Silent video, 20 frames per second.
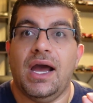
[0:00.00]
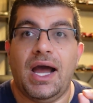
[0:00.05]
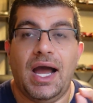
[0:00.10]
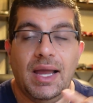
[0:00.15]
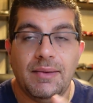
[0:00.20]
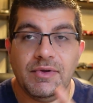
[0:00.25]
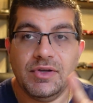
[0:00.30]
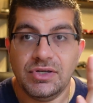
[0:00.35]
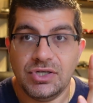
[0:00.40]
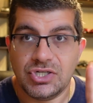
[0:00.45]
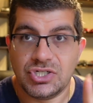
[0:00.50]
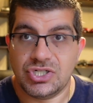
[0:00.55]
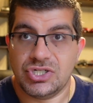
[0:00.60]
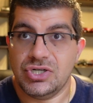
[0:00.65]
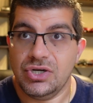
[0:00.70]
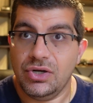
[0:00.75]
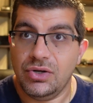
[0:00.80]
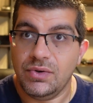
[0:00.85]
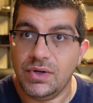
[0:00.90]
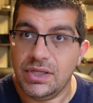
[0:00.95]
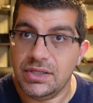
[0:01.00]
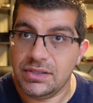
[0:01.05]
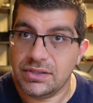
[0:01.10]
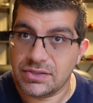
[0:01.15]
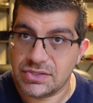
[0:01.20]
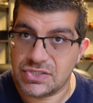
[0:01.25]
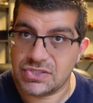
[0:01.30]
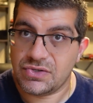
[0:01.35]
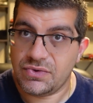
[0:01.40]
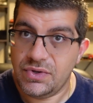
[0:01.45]
I'm gonna show a
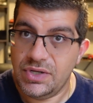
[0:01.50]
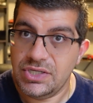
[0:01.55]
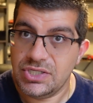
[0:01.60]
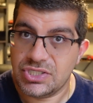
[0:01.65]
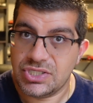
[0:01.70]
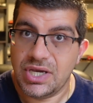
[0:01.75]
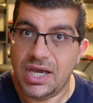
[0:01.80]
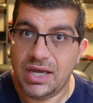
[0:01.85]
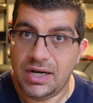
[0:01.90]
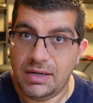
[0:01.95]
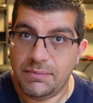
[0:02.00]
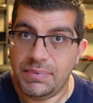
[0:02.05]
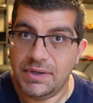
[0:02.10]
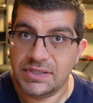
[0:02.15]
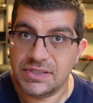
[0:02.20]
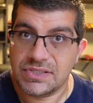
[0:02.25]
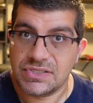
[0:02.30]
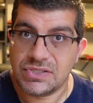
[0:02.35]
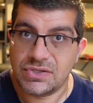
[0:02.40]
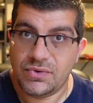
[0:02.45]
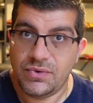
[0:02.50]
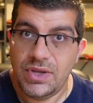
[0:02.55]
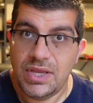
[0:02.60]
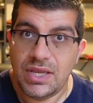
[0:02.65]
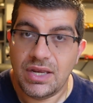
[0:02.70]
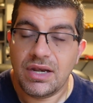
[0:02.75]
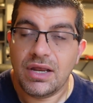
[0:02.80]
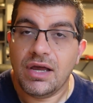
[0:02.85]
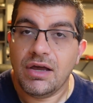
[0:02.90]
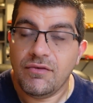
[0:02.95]
little screenshot up on the
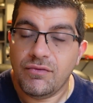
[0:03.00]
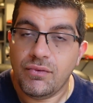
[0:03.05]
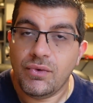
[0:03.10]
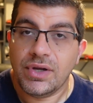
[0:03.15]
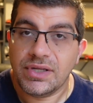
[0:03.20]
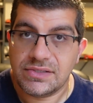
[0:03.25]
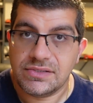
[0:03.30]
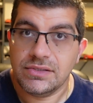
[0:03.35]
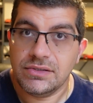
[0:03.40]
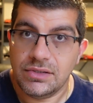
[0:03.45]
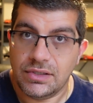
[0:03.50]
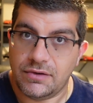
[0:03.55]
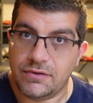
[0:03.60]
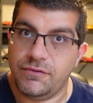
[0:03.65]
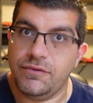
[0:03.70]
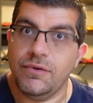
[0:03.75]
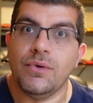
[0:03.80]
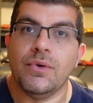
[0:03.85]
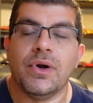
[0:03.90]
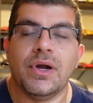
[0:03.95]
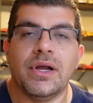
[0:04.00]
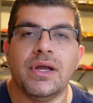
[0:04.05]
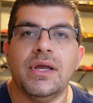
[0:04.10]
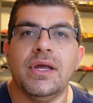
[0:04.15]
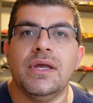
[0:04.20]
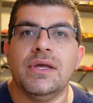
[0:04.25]
screen of what to look for.